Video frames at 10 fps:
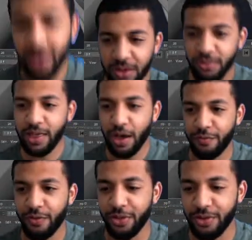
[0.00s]
without
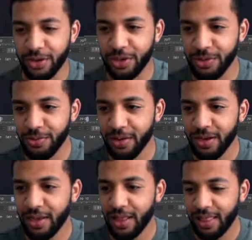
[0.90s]
further ado,
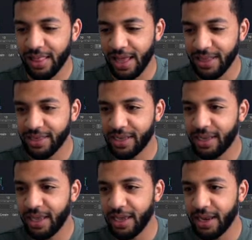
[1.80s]
let's
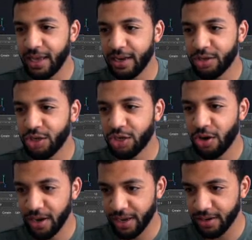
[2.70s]
get it
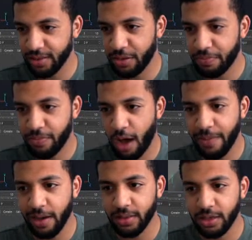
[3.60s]
started. Let me pop
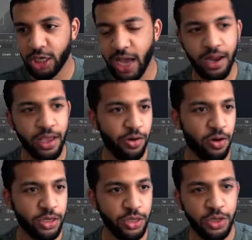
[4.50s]
out the chat here
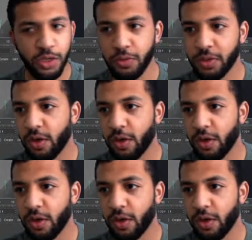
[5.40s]
on YouTube. So